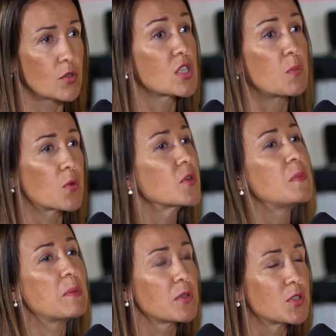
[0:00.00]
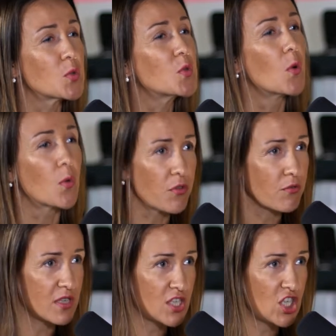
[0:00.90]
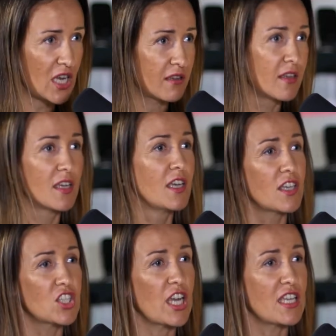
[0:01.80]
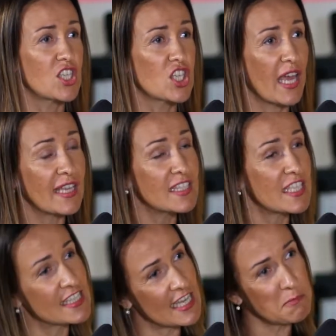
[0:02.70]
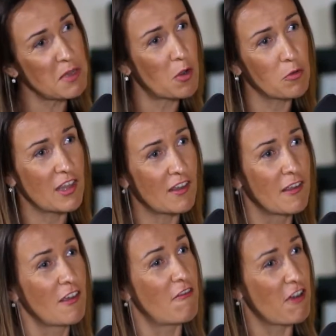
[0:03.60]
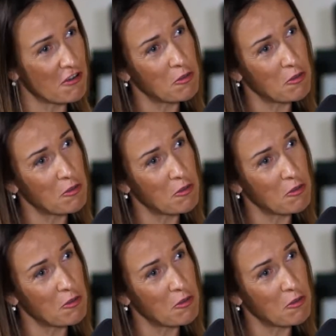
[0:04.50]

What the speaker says: support people to go through this change? And it set me on a very